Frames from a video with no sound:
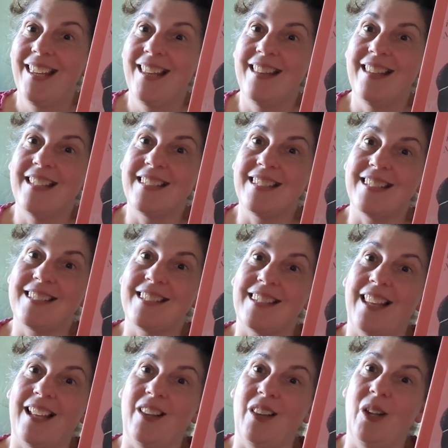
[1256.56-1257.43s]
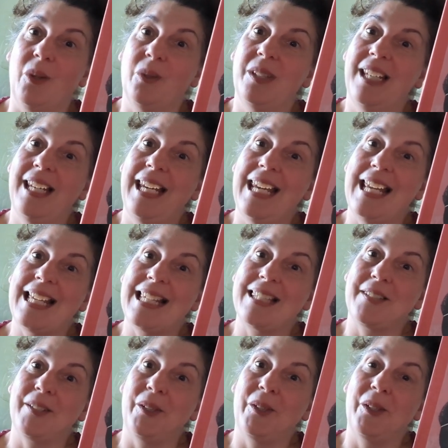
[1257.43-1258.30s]
This is The Lonely
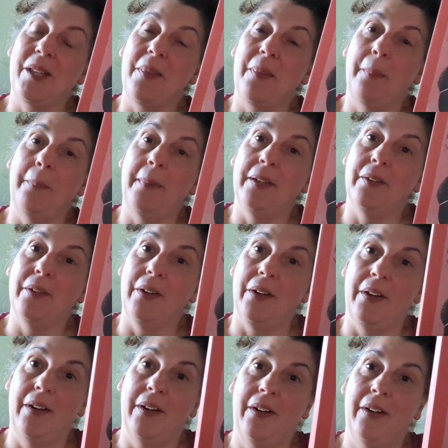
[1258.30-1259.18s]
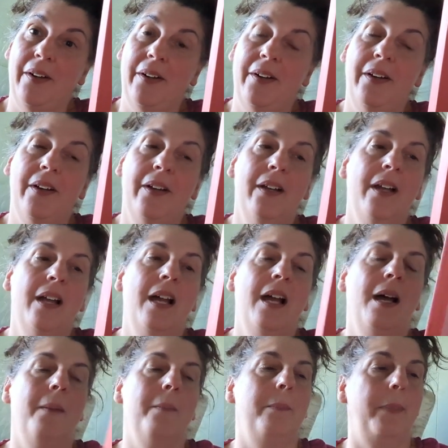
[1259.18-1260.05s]
Castle in the Mirror
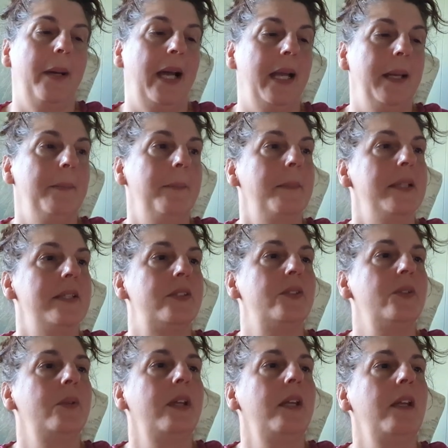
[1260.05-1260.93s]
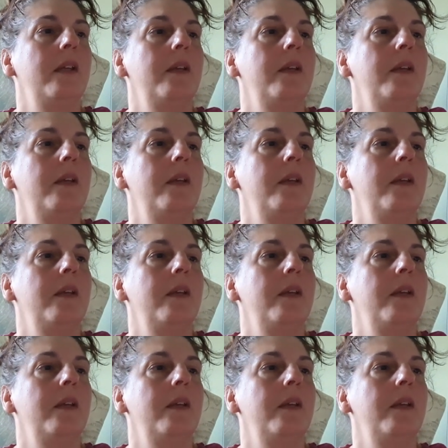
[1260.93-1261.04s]
by Mizuki